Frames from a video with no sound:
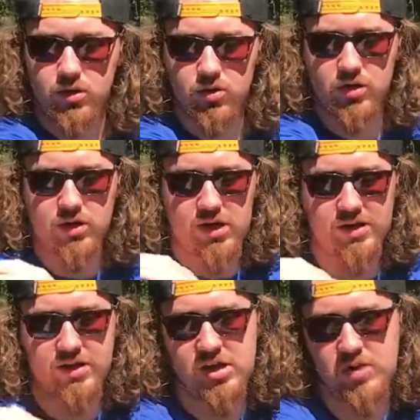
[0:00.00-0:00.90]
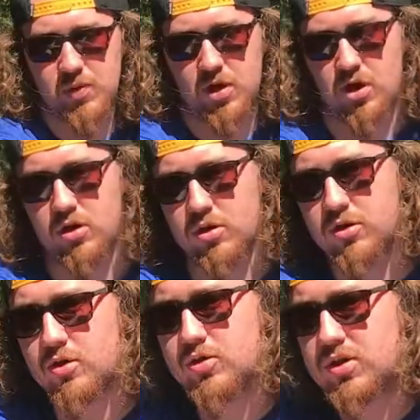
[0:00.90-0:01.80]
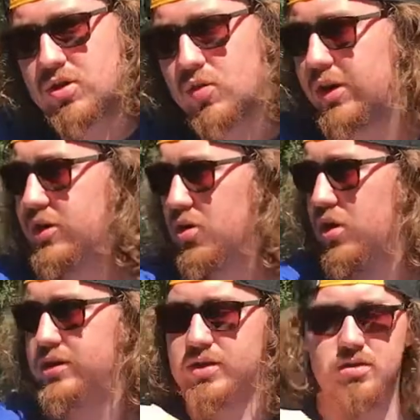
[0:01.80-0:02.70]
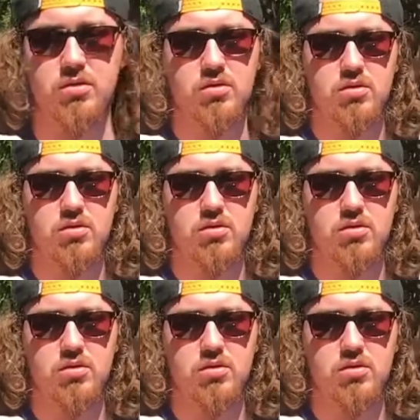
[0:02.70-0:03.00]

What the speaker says: you want to kind of keep all of those three joints